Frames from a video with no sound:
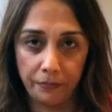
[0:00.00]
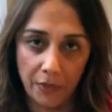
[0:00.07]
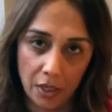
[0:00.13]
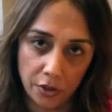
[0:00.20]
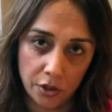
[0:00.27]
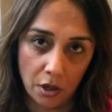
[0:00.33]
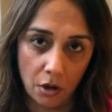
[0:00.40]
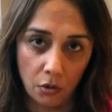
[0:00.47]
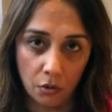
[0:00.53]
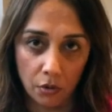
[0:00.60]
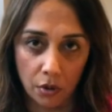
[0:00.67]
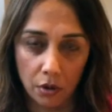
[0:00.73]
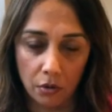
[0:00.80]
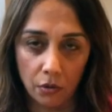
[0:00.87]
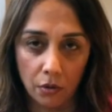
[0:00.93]
Dasha
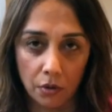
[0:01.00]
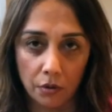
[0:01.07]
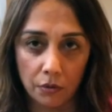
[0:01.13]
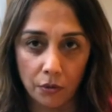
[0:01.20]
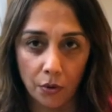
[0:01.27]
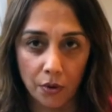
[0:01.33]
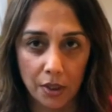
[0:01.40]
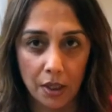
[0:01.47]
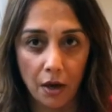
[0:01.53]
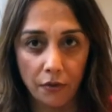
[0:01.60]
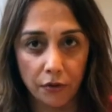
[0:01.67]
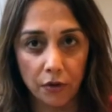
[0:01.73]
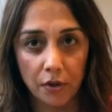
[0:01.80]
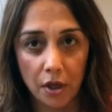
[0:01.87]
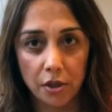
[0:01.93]
or the
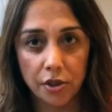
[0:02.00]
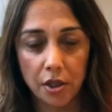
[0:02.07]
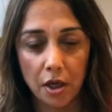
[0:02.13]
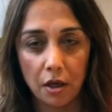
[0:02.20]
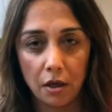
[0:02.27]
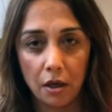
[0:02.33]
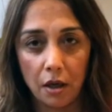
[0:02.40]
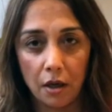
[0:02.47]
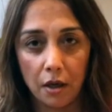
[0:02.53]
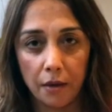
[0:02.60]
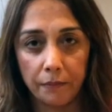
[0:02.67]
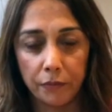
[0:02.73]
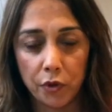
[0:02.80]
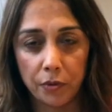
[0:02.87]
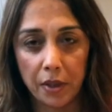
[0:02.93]

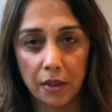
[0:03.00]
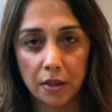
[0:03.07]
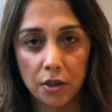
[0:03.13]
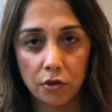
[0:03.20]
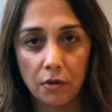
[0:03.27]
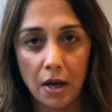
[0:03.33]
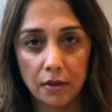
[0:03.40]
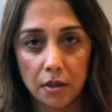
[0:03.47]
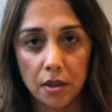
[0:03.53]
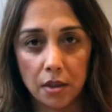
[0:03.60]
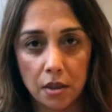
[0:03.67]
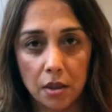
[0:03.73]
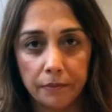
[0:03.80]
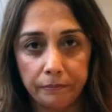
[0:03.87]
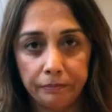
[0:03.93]
Antardasha during this
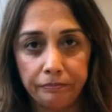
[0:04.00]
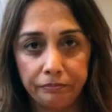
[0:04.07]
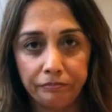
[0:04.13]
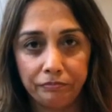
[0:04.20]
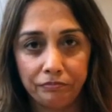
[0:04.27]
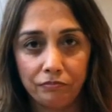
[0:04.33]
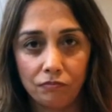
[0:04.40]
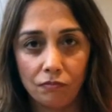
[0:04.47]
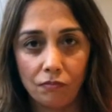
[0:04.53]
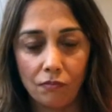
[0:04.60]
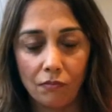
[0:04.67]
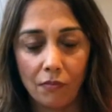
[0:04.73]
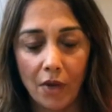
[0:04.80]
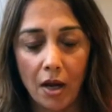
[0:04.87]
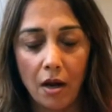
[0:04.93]
transit.
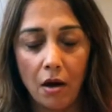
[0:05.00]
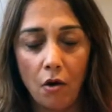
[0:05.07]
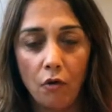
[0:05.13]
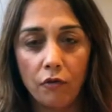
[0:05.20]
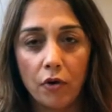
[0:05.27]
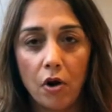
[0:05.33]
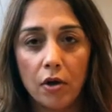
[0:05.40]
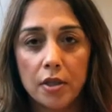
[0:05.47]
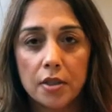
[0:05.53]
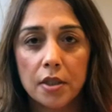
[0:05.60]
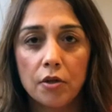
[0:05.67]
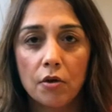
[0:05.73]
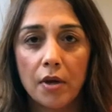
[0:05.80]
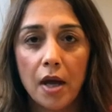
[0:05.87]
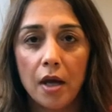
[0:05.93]
Yeah, overall it's
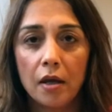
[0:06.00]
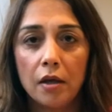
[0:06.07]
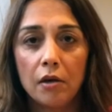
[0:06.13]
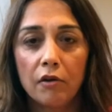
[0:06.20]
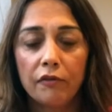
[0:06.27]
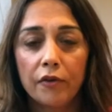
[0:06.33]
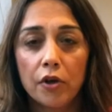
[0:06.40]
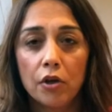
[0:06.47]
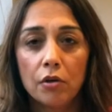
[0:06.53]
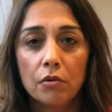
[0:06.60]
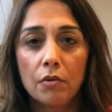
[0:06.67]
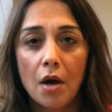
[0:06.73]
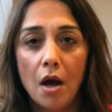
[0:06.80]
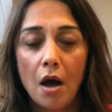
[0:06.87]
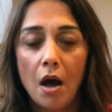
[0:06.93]
an okay year for
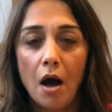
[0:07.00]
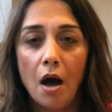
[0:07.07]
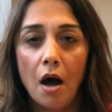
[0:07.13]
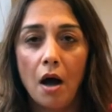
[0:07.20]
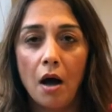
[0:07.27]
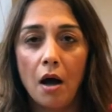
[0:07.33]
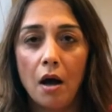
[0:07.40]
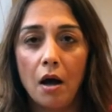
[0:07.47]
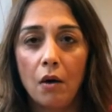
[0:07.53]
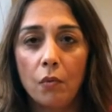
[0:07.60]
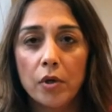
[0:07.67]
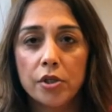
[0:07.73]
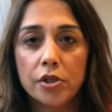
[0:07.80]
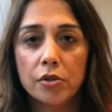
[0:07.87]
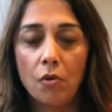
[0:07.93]
you.
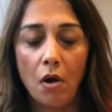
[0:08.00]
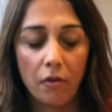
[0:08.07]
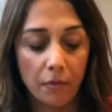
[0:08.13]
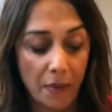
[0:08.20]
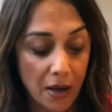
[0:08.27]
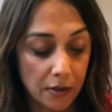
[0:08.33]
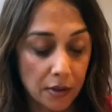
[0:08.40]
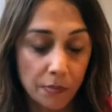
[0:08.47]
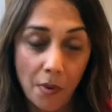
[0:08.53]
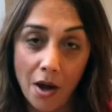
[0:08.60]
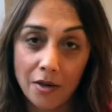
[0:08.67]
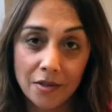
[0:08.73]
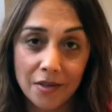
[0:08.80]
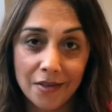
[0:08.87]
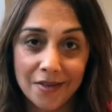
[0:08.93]
Wish you all the best,
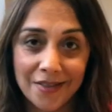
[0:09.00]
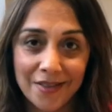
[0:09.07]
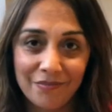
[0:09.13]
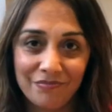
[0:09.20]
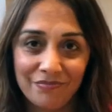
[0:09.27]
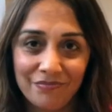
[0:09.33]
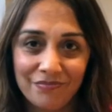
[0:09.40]
Pisces.